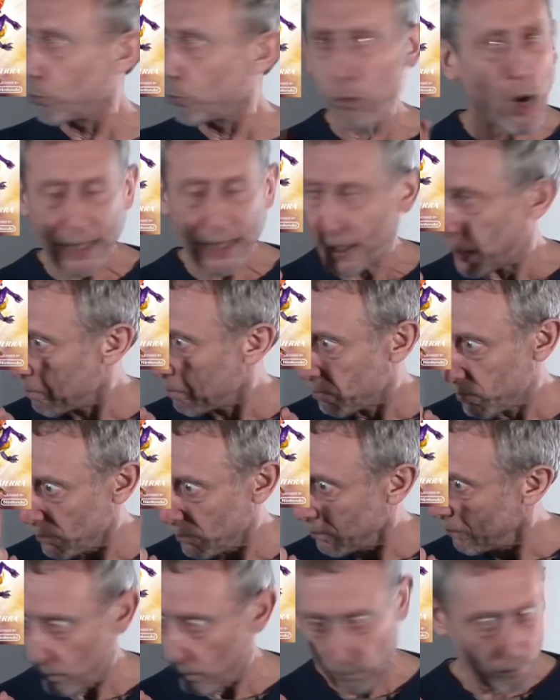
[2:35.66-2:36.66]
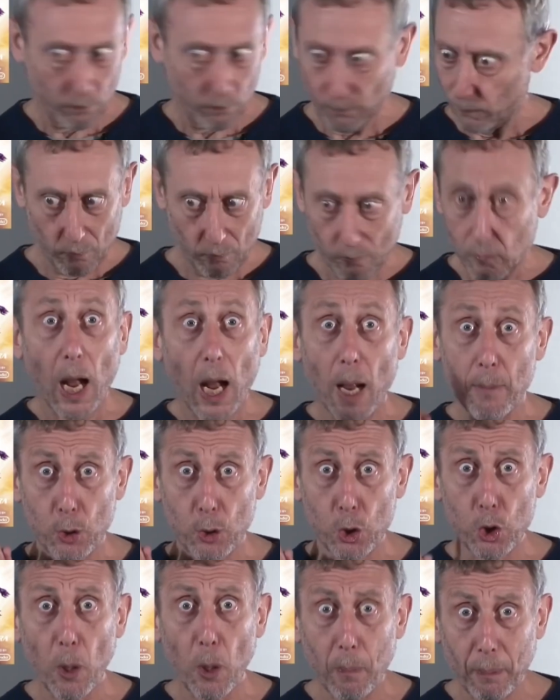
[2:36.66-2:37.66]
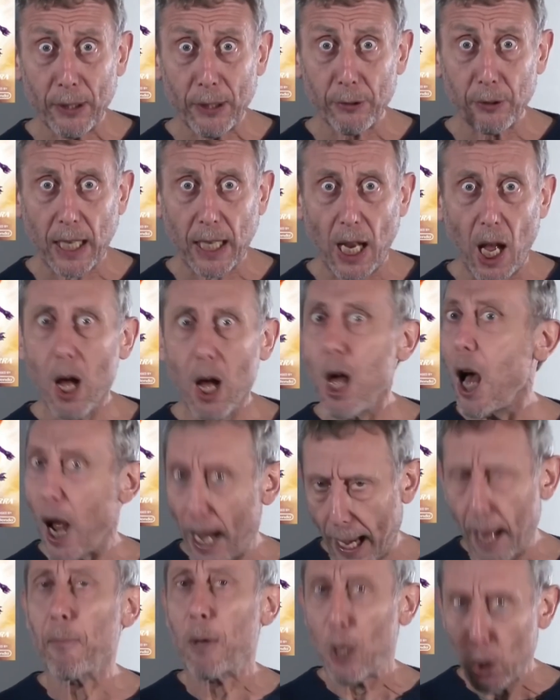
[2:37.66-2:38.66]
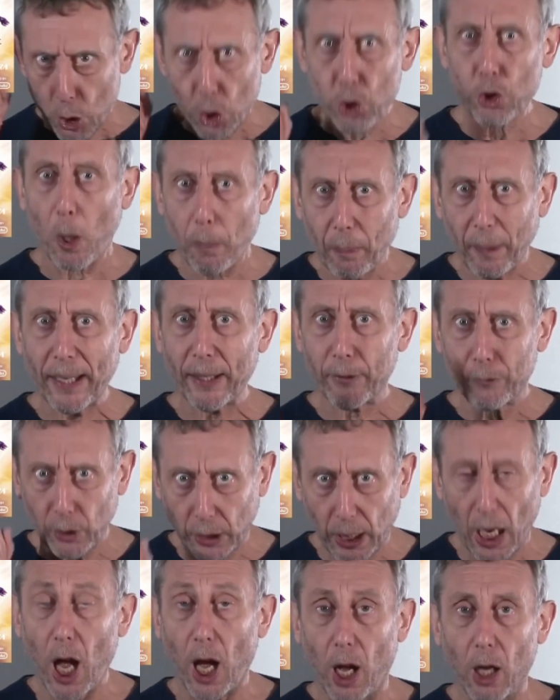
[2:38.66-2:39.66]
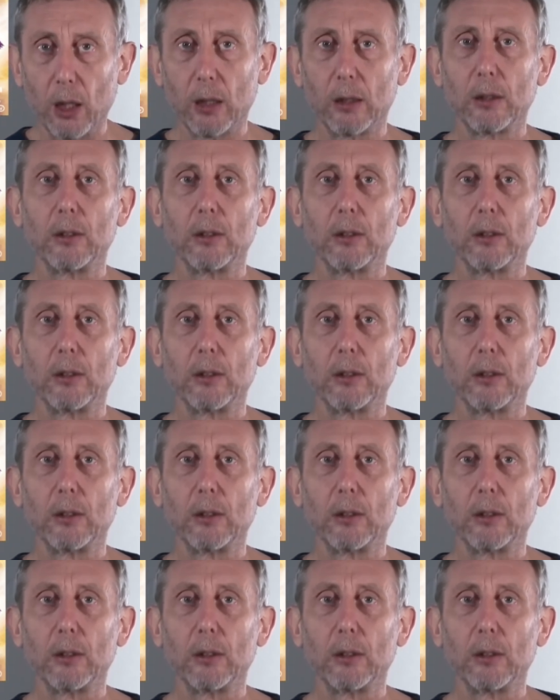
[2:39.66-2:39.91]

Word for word: Right. I'm stopping the car. I am stopping the car.